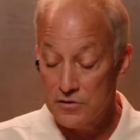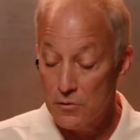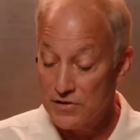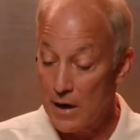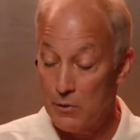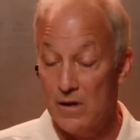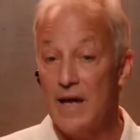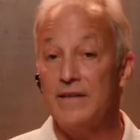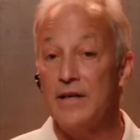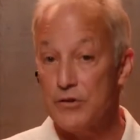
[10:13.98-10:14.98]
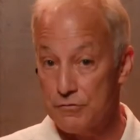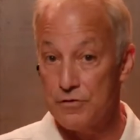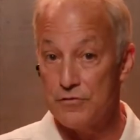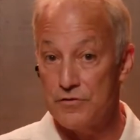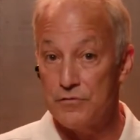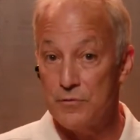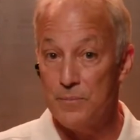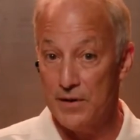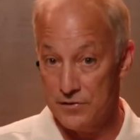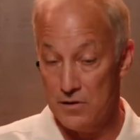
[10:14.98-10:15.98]
do is I would like to introduce you to
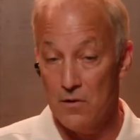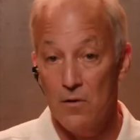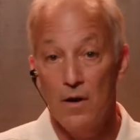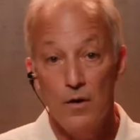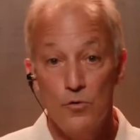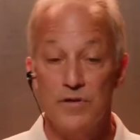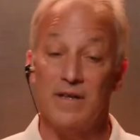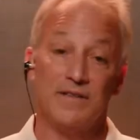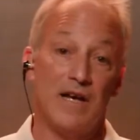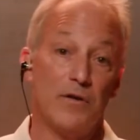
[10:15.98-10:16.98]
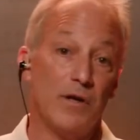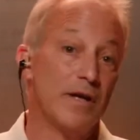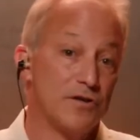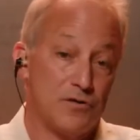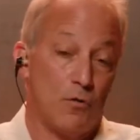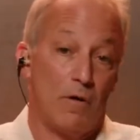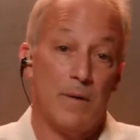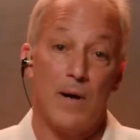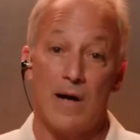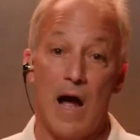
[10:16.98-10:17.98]
Pinto, who's going to tell you his story
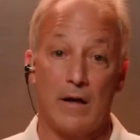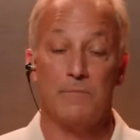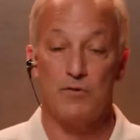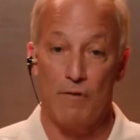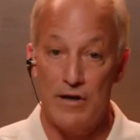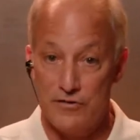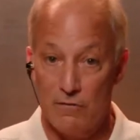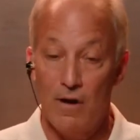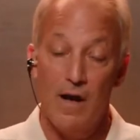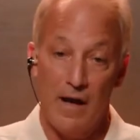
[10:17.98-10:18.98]
about Occams Razor,